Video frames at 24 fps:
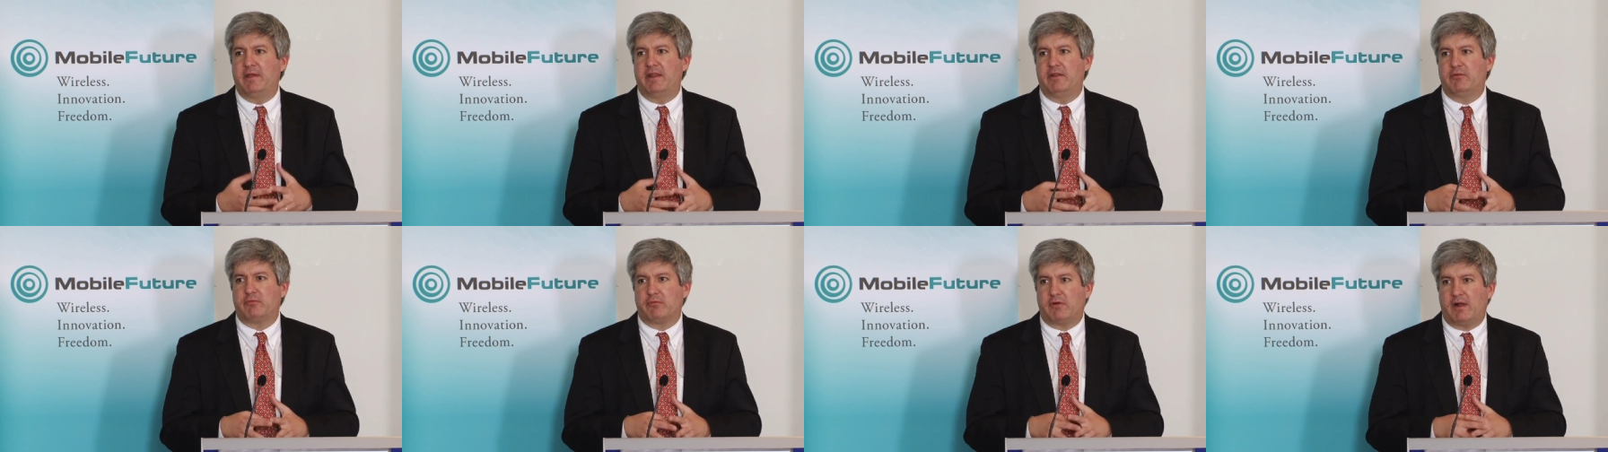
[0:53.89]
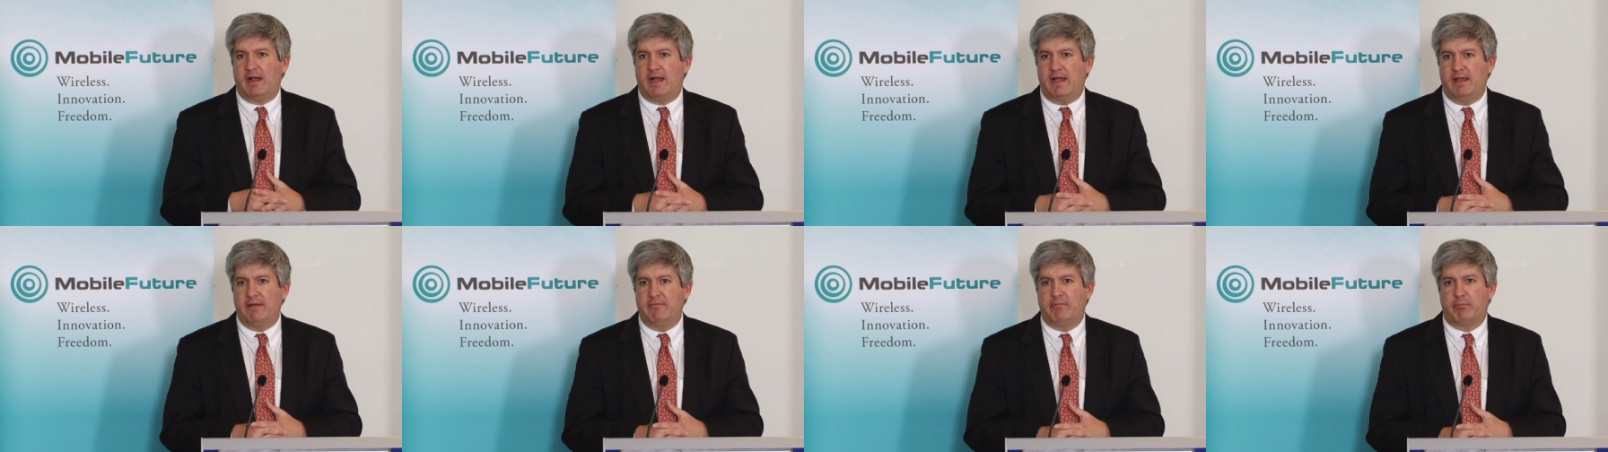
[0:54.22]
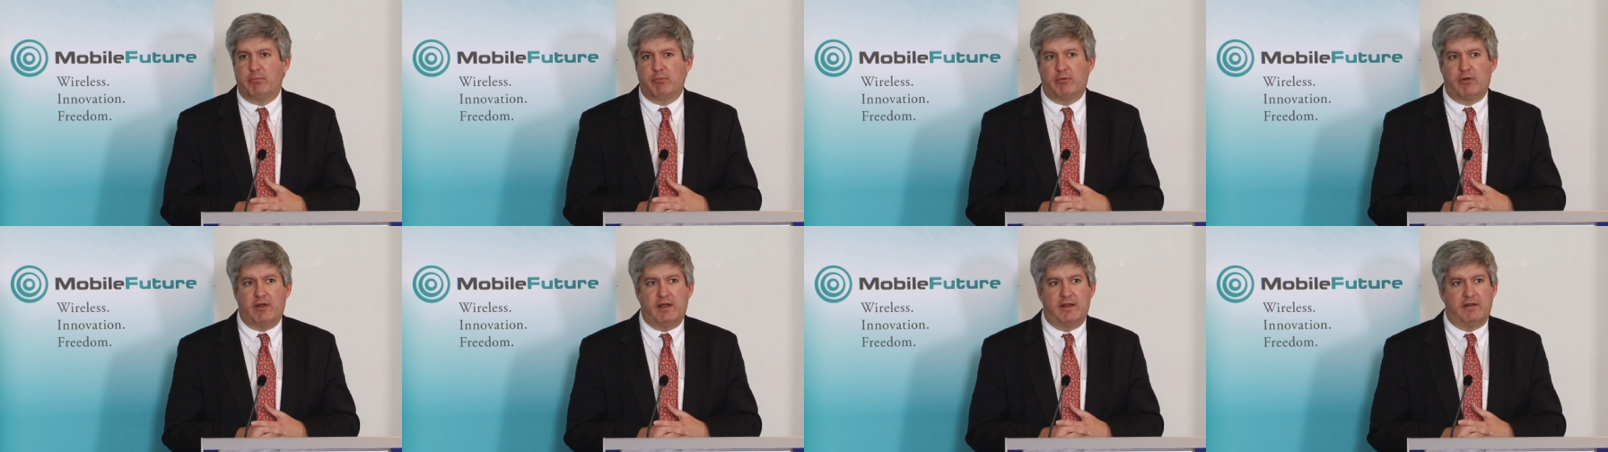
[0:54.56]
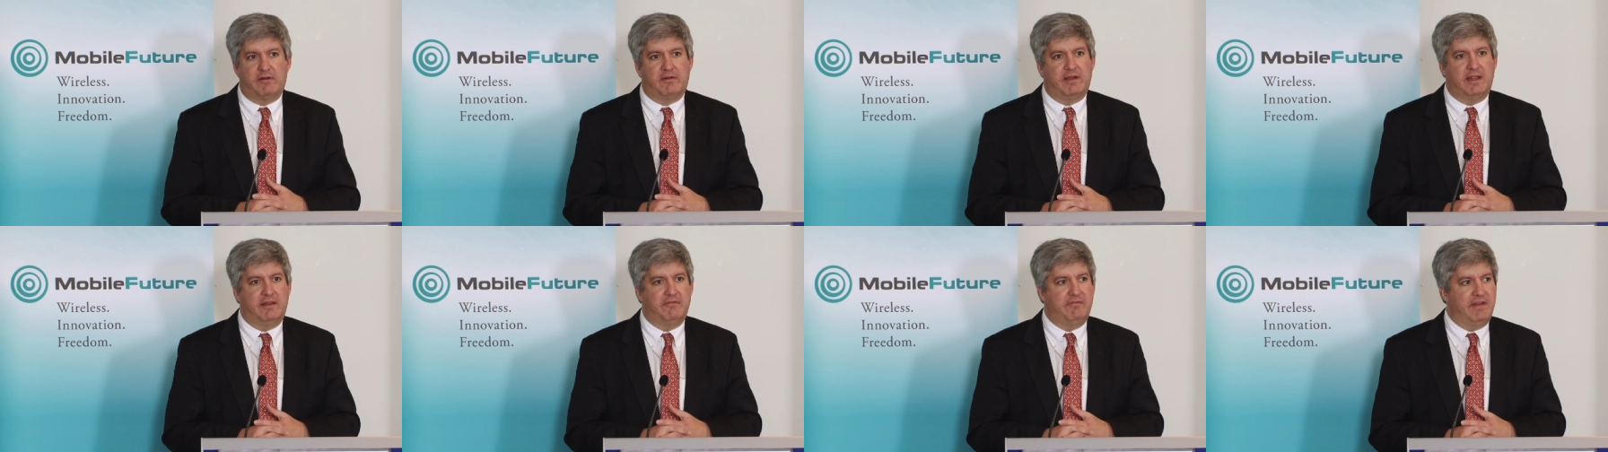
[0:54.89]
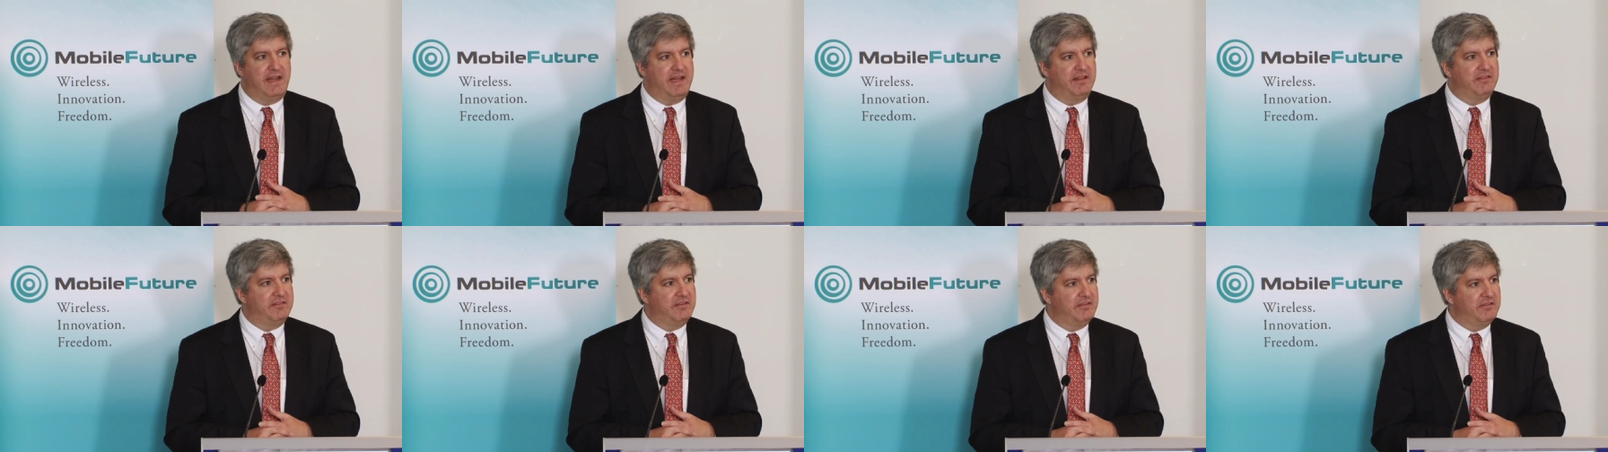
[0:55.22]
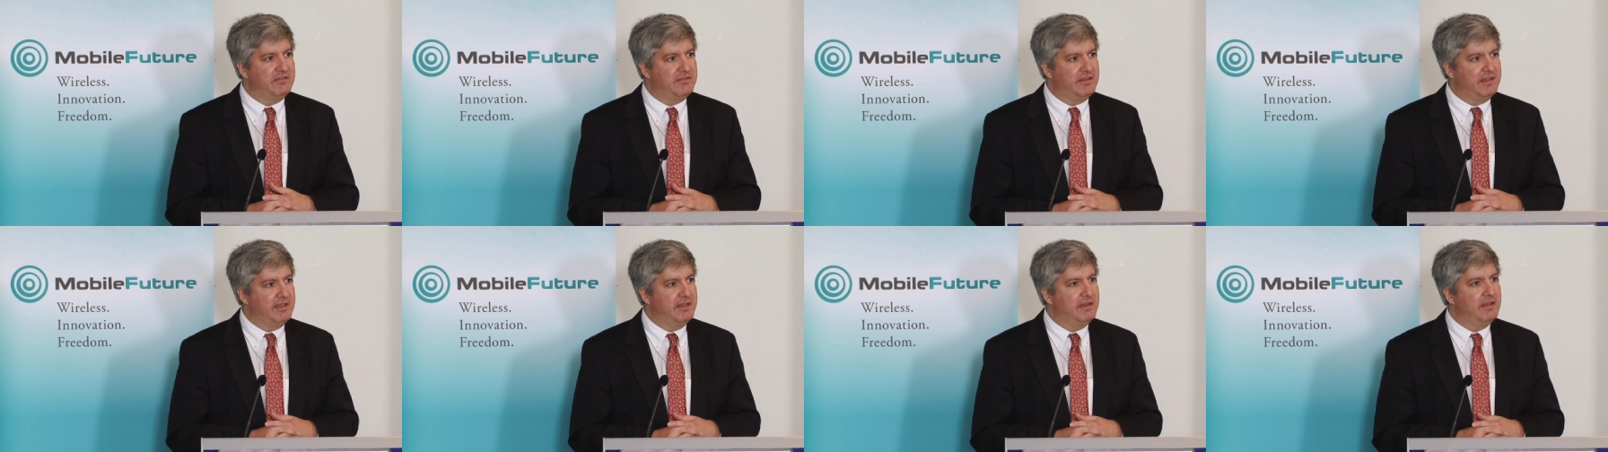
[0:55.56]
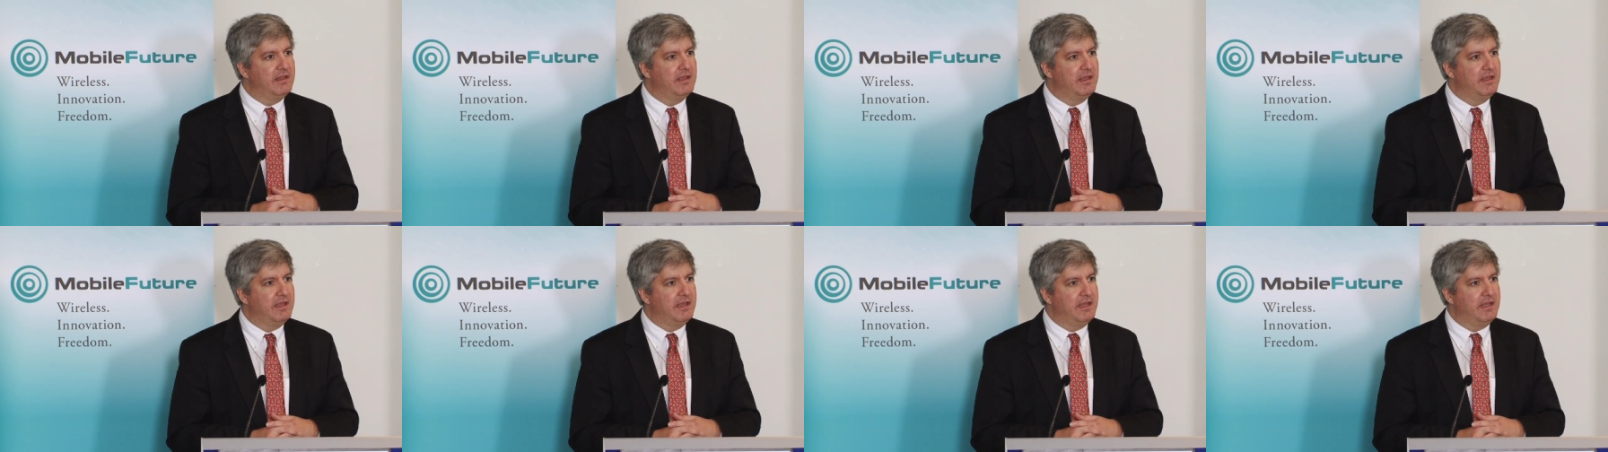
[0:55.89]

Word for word: and drive broader advances in